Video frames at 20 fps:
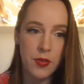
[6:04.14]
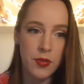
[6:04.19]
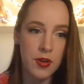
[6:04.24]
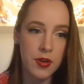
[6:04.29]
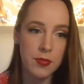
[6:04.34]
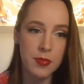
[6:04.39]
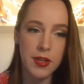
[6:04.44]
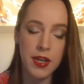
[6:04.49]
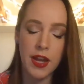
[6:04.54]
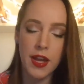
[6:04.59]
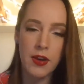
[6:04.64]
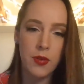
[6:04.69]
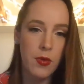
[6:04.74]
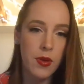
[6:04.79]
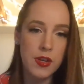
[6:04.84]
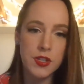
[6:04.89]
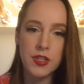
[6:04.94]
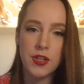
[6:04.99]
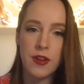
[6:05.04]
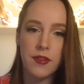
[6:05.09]
horribly. I had to
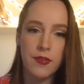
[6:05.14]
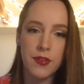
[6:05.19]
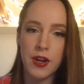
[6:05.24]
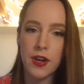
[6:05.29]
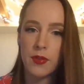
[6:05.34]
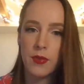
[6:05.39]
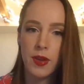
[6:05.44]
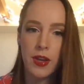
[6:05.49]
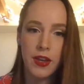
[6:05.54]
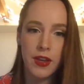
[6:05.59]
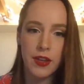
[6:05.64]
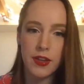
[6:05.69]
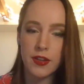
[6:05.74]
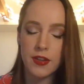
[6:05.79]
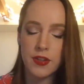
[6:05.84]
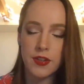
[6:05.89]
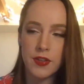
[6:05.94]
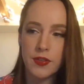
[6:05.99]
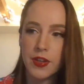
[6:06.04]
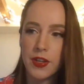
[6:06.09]
wash it off right away. I
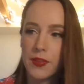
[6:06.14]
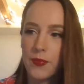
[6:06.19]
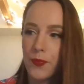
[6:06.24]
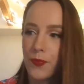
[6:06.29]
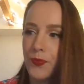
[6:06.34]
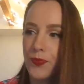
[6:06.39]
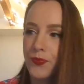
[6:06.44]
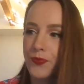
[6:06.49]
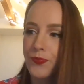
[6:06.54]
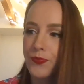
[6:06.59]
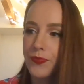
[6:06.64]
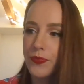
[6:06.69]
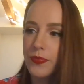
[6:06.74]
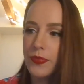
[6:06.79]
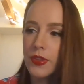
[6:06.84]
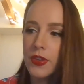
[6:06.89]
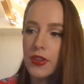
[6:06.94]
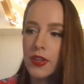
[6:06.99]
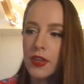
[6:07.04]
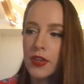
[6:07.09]
couldn't do it.
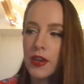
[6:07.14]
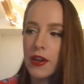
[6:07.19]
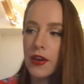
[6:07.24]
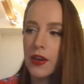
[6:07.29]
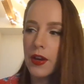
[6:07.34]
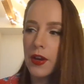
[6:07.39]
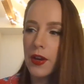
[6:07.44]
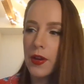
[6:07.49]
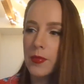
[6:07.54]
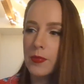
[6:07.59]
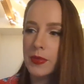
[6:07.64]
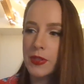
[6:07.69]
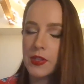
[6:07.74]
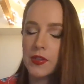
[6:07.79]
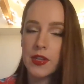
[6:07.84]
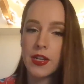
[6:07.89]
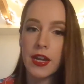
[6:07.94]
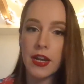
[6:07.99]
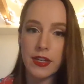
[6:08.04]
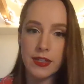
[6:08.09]
So
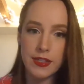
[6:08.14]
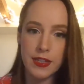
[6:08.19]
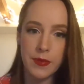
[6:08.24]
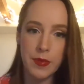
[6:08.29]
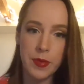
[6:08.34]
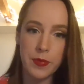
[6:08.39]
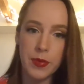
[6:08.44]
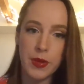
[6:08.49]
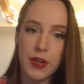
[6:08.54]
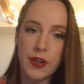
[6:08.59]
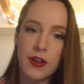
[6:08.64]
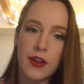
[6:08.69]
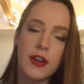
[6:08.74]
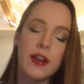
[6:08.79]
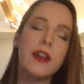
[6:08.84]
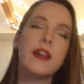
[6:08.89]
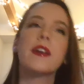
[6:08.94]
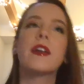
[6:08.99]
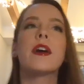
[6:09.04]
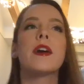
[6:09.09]
the next time I put it
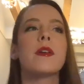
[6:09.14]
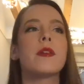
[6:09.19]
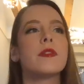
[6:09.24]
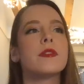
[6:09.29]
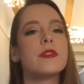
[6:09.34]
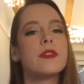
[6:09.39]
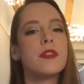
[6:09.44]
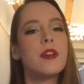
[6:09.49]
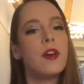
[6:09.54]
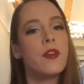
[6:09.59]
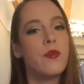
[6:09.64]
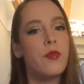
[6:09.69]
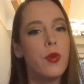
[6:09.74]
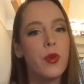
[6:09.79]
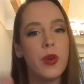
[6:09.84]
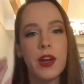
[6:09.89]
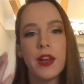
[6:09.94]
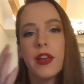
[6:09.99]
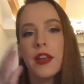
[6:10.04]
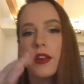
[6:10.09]
on, I
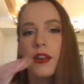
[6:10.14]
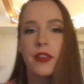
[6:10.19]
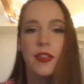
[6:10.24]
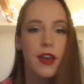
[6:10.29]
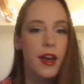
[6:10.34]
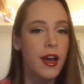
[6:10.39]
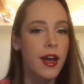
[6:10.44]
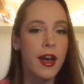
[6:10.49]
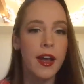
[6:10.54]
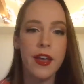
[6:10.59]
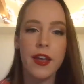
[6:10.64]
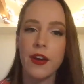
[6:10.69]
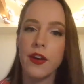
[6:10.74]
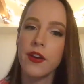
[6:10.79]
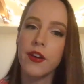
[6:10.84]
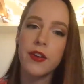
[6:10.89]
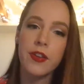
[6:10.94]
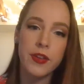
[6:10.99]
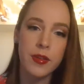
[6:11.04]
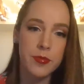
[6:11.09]
avoided the eye
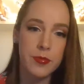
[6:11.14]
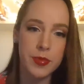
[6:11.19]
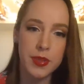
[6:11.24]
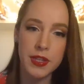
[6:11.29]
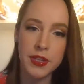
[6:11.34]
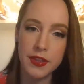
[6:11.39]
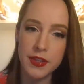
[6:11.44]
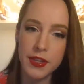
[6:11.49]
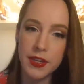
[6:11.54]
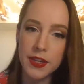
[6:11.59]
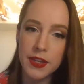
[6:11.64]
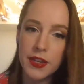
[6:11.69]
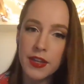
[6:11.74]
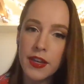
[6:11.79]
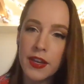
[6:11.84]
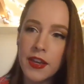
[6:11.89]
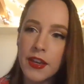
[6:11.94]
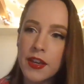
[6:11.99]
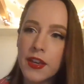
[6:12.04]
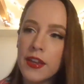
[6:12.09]
area completely.
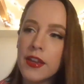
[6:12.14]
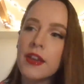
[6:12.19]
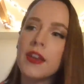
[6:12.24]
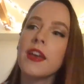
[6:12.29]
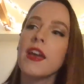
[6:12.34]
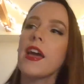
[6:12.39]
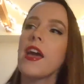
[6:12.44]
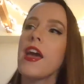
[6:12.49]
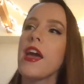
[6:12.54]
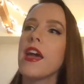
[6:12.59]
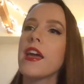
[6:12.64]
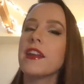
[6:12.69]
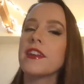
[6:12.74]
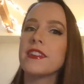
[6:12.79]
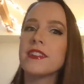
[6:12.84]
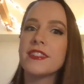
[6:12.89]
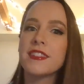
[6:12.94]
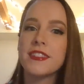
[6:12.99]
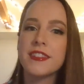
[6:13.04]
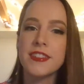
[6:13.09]

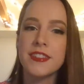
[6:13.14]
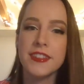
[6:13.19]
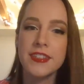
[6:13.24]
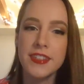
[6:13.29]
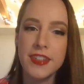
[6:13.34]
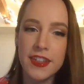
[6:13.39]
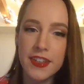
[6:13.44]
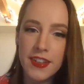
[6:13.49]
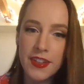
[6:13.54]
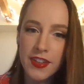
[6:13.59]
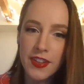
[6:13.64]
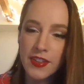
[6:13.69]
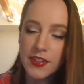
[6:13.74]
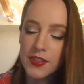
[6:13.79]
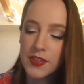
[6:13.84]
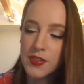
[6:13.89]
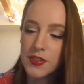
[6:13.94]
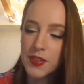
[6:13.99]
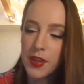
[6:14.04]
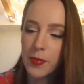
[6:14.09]
And still,
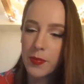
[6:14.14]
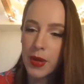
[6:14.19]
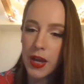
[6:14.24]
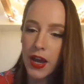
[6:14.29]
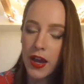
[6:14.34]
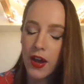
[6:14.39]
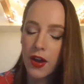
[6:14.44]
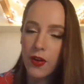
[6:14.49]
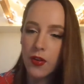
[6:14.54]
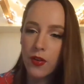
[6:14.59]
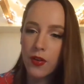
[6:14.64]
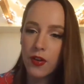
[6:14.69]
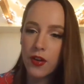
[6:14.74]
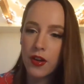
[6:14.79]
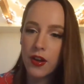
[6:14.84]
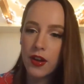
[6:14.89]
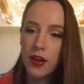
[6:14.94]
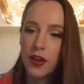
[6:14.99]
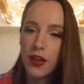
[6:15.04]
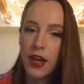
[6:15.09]
somehow,
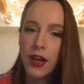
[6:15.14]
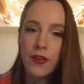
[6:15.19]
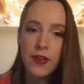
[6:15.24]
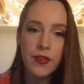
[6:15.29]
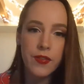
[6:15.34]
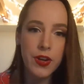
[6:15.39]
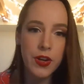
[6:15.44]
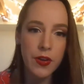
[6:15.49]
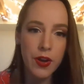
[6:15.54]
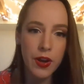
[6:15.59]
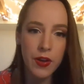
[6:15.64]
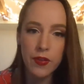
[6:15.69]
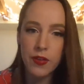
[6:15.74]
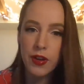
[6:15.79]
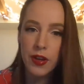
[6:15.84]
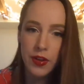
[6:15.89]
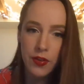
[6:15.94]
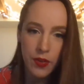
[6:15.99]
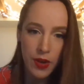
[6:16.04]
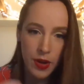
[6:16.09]
I don't even know how
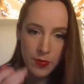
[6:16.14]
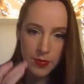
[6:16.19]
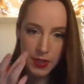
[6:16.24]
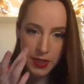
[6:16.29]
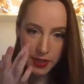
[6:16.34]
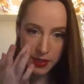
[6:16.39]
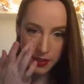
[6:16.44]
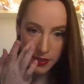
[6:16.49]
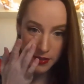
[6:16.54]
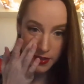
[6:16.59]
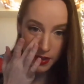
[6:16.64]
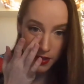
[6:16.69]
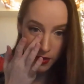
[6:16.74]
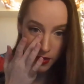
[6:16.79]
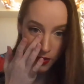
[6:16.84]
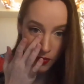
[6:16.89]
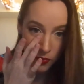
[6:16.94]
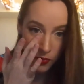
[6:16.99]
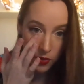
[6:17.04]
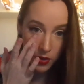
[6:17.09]
it crept in, because I
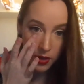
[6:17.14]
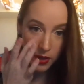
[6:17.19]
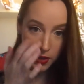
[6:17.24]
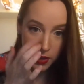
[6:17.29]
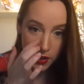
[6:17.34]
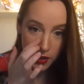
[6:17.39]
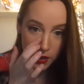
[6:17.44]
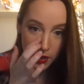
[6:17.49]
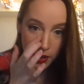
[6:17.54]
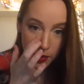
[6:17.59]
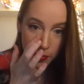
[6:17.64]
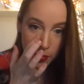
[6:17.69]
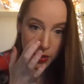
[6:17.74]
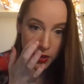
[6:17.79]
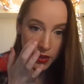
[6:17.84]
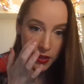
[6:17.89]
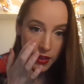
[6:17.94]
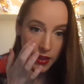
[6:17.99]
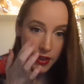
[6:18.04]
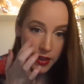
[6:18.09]
put
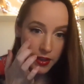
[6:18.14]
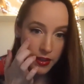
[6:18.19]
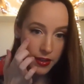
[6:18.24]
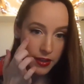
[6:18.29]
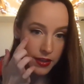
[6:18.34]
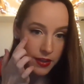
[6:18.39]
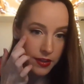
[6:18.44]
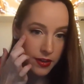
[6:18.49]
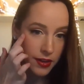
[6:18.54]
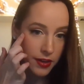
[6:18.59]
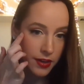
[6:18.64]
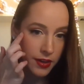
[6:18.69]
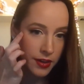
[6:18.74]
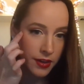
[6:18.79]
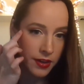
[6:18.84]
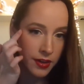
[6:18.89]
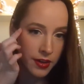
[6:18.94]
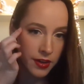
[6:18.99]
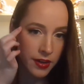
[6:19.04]
it like here,